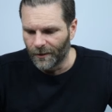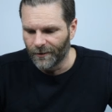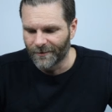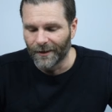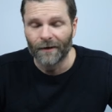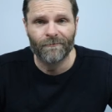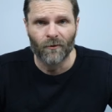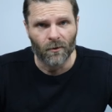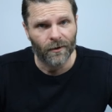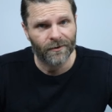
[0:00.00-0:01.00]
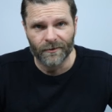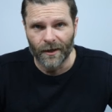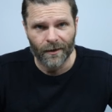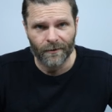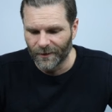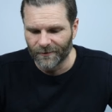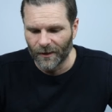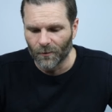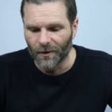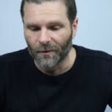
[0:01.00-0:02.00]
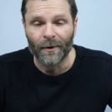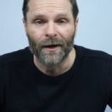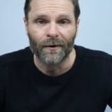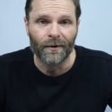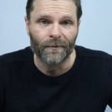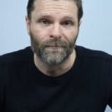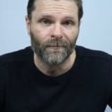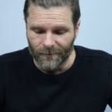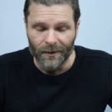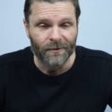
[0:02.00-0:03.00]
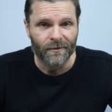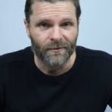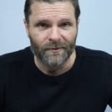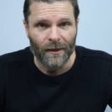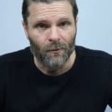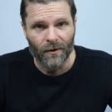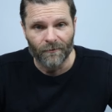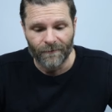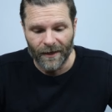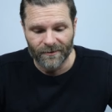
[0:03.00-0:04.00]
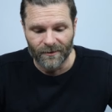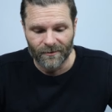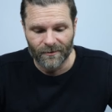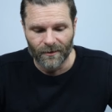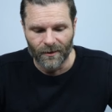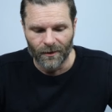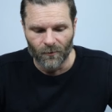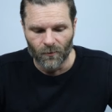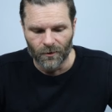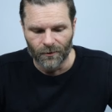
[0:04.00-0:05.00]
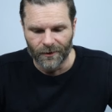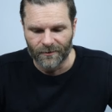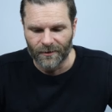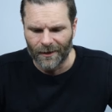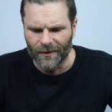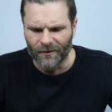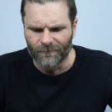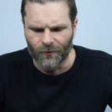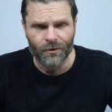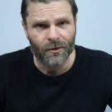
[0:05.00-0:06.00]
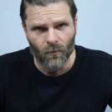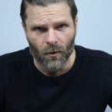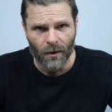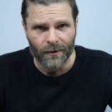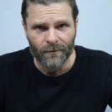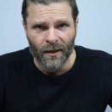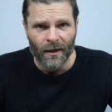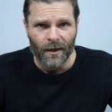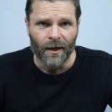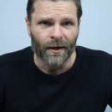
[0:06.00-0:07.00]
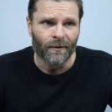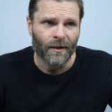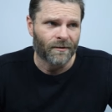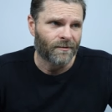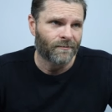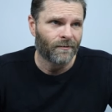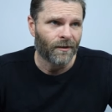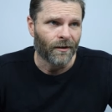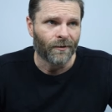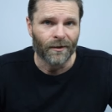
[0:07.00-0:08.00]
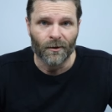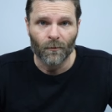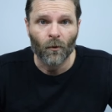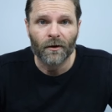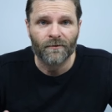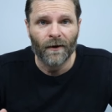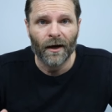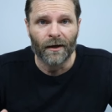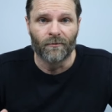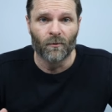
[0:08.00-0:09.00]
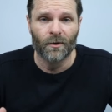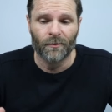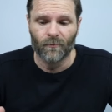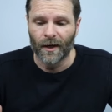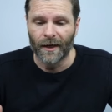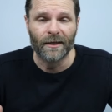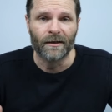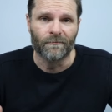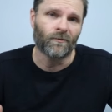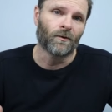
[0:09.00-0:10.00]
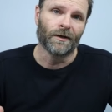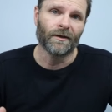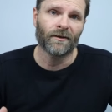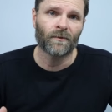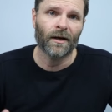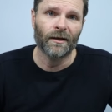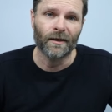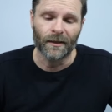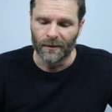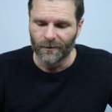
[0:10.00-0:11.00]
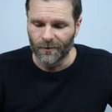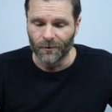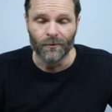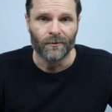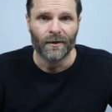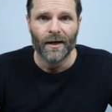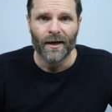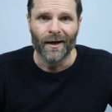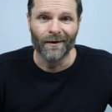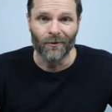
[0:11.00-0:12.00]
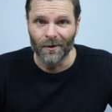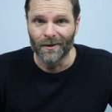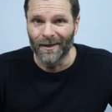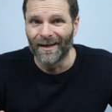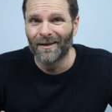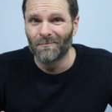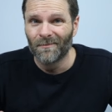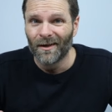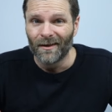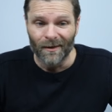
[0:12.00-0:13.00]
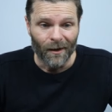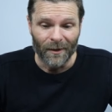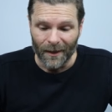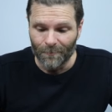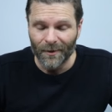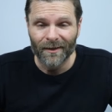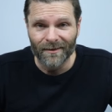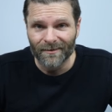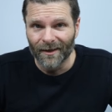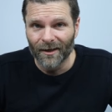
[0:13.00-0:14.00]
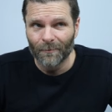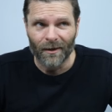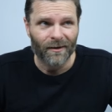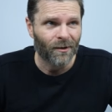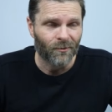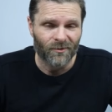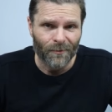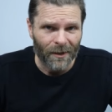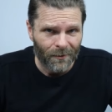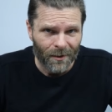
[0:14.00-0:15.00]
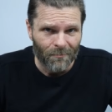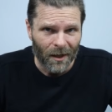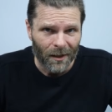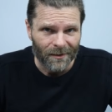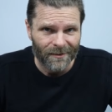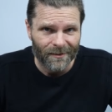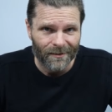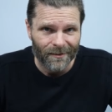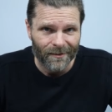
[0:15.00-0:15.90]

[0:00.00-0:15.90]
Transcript: It's an F4. It's not one of the better lenses. It's not one of the fastest in the world. I think it's version one. And that's, you know, it works fine for what I need it for. It does what I need it to do. And on a dime, I mean, I picked this thing up. I think it was $300.